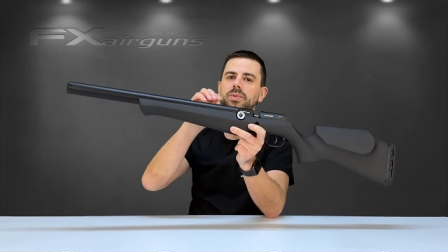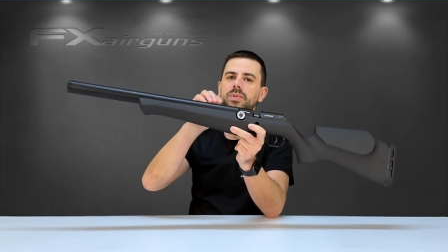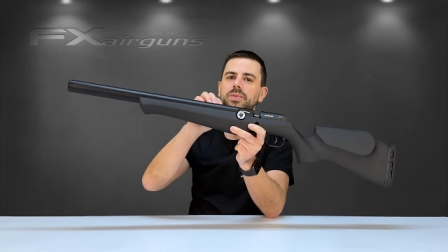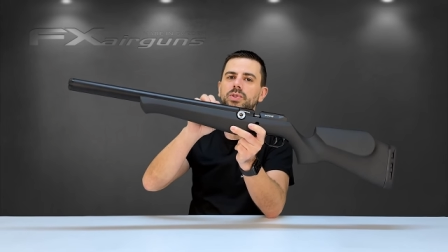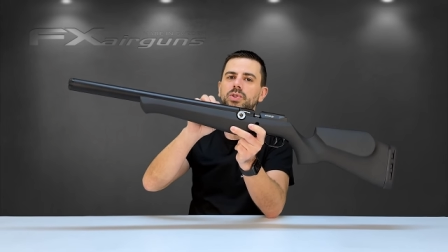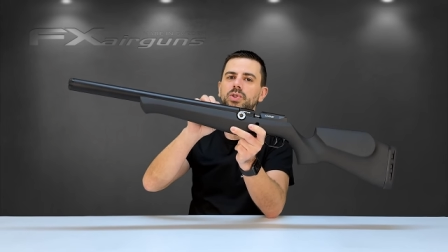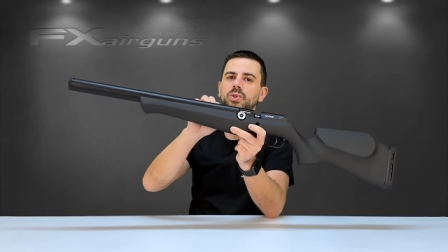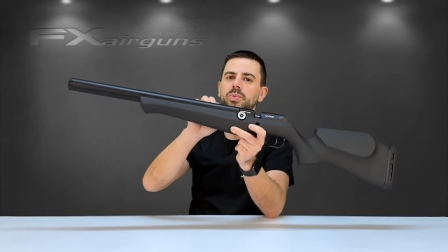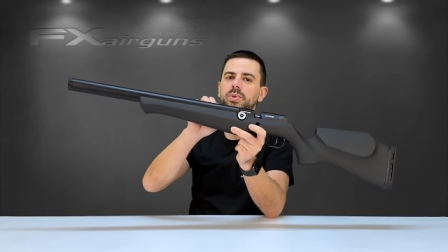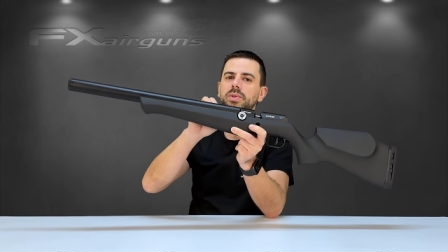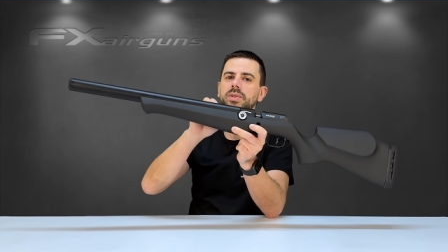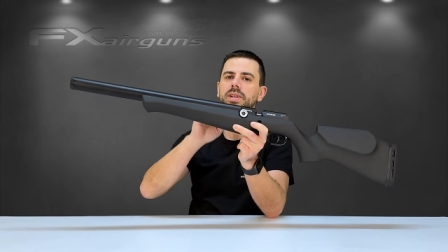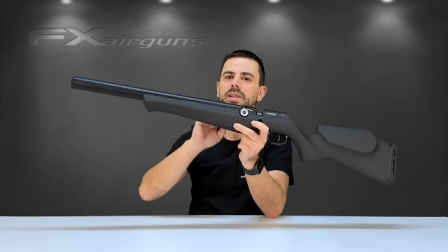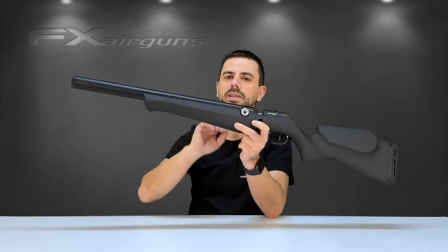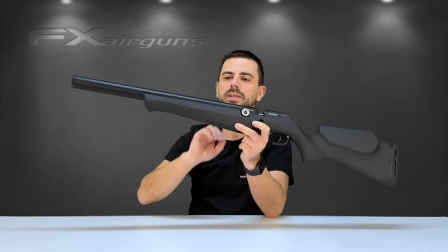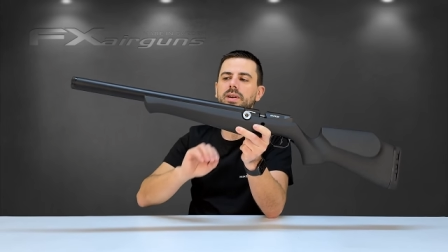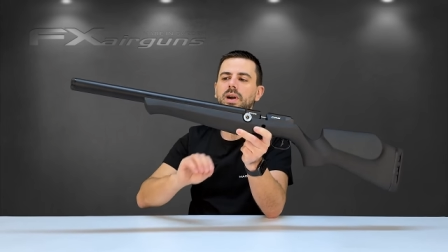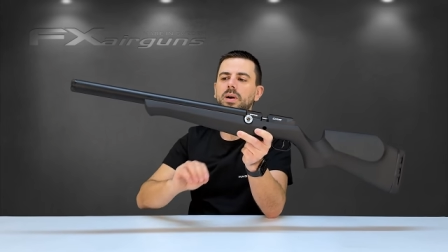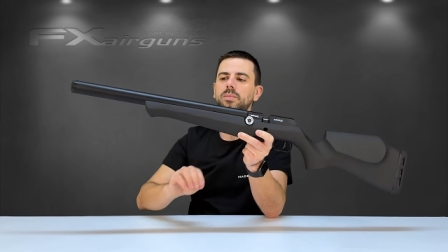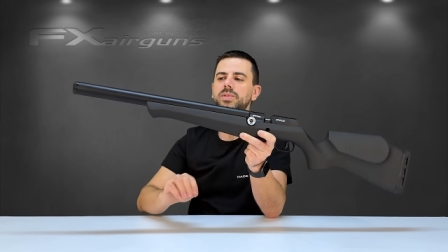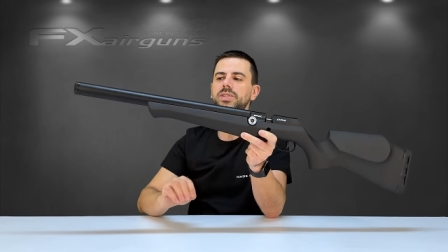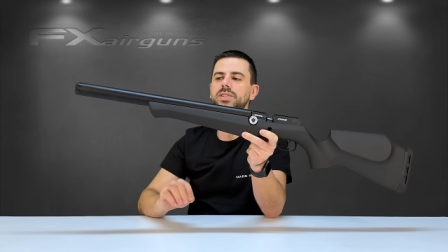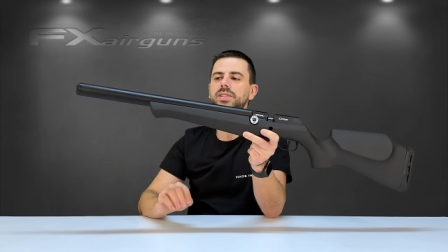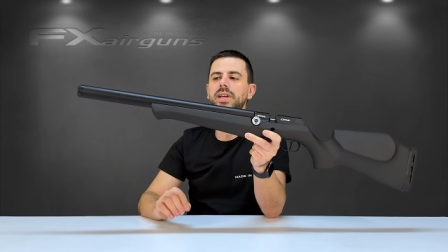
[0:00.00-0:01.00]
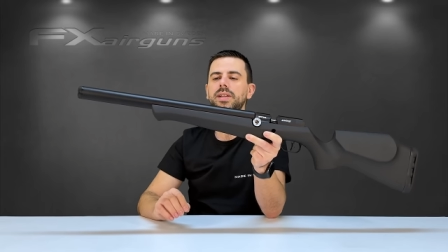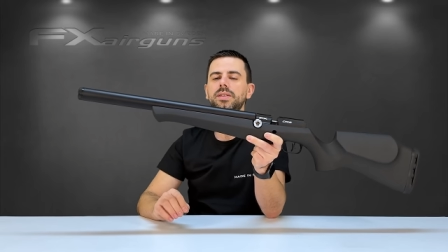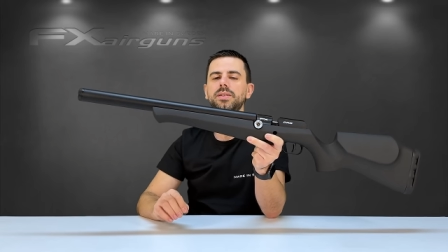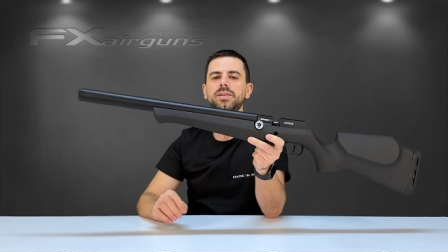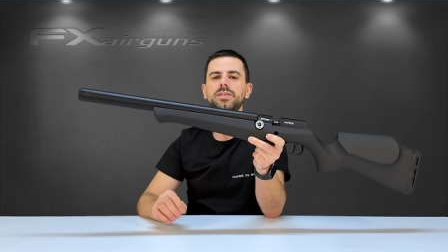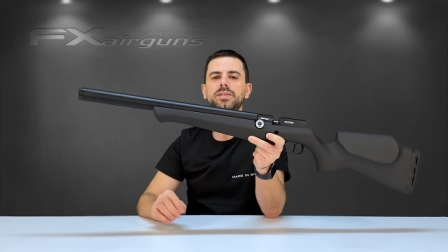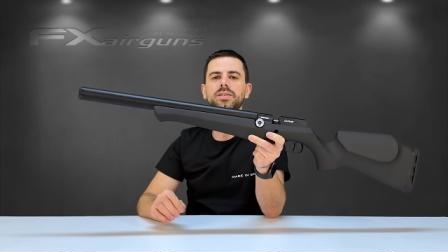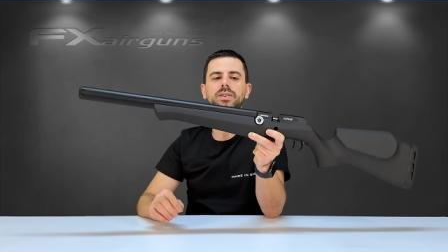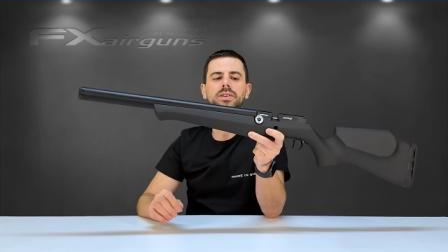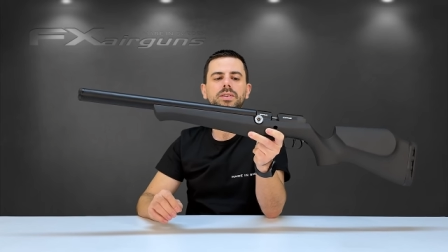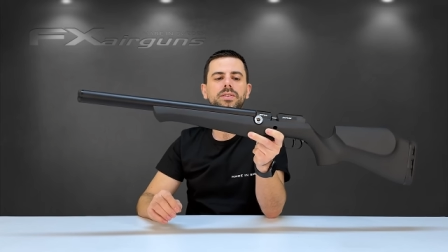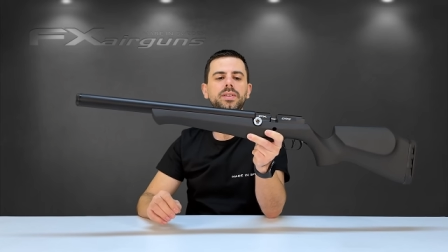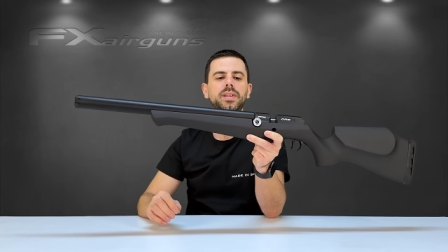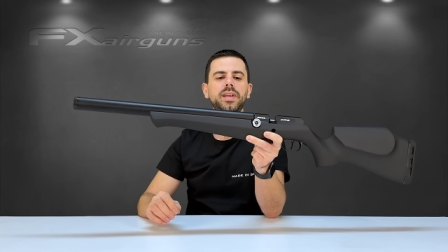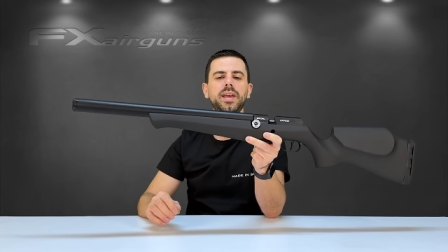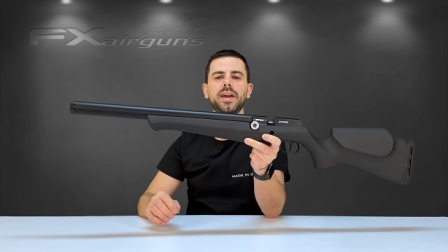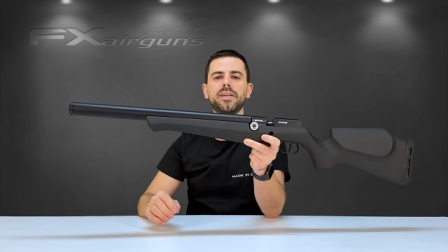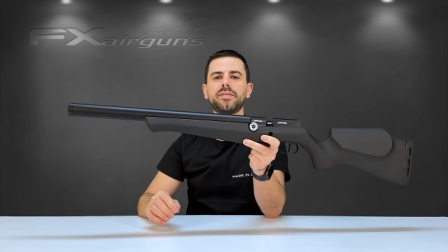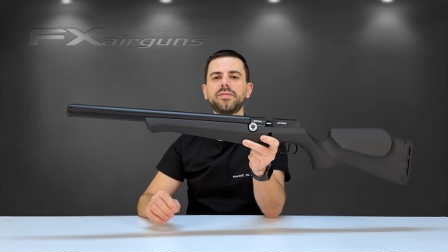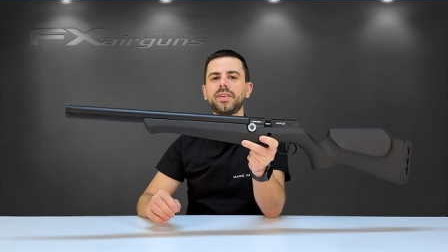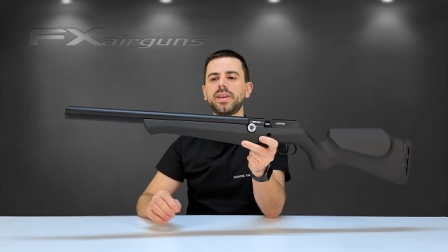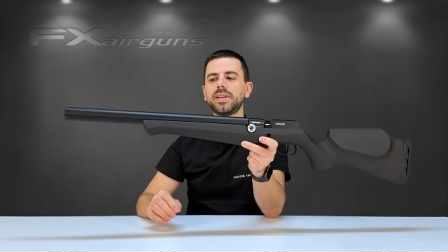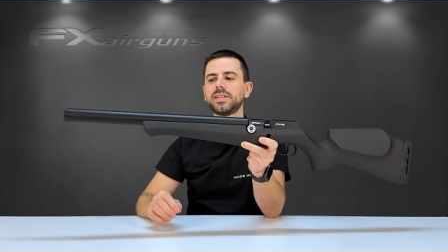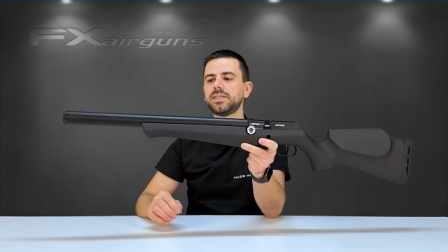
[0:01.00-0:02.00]
tube that comes standard on the
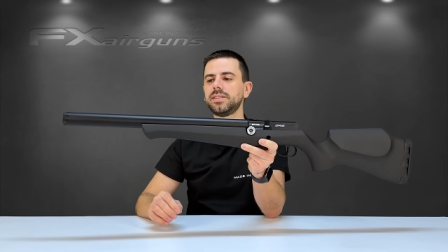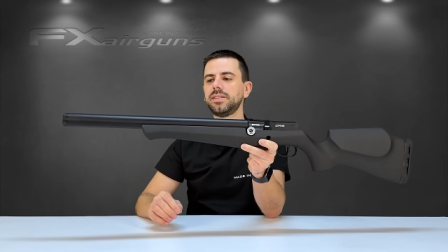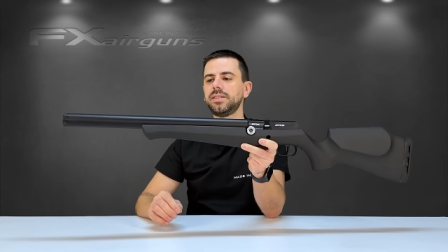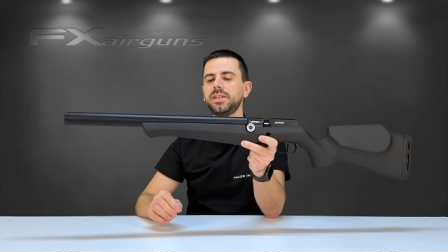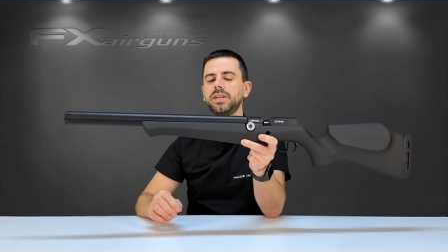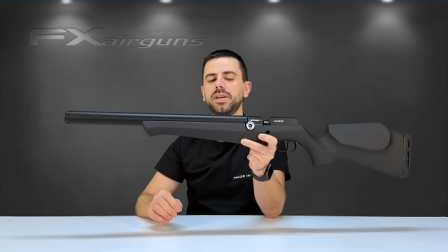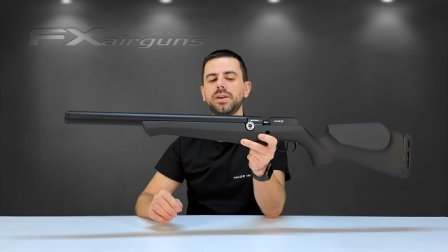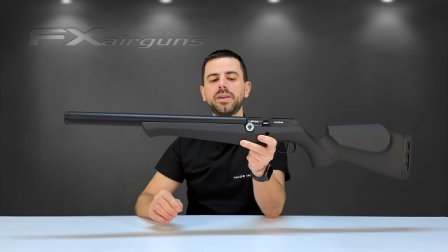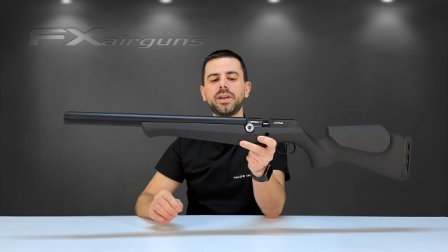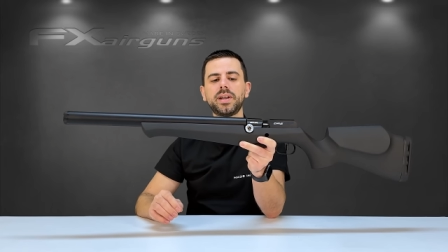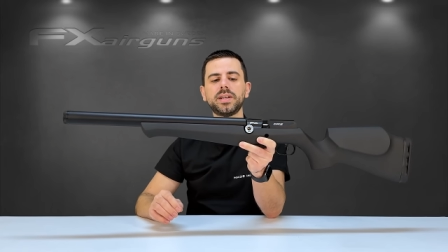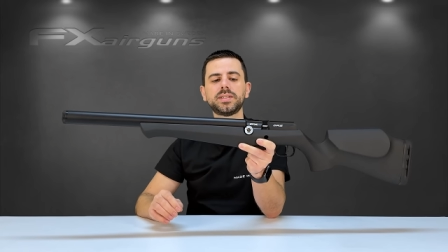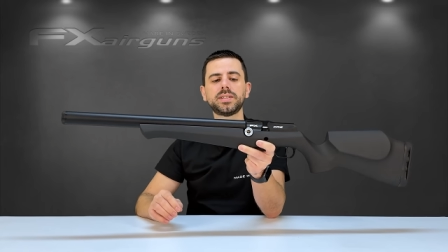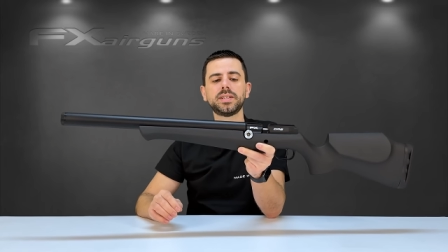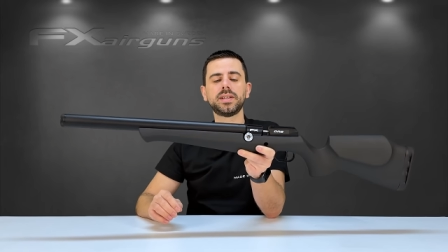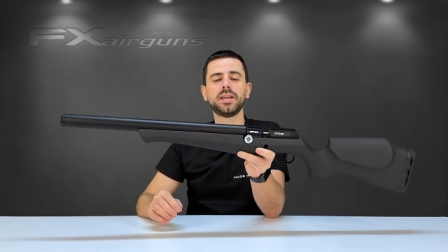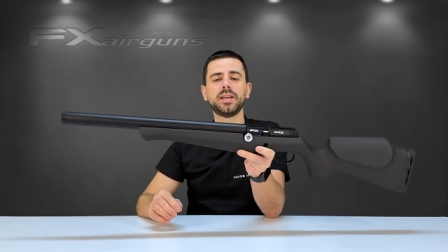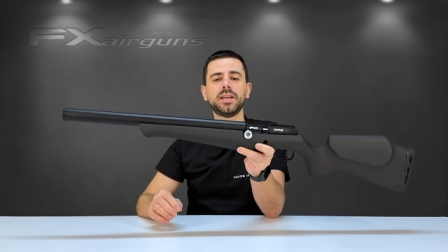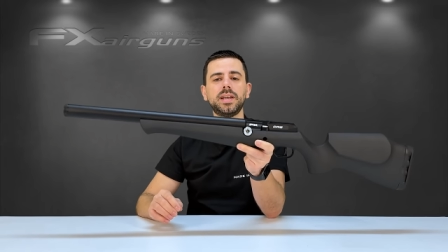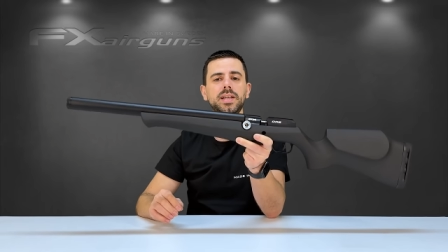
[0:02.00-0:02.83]
F X D R S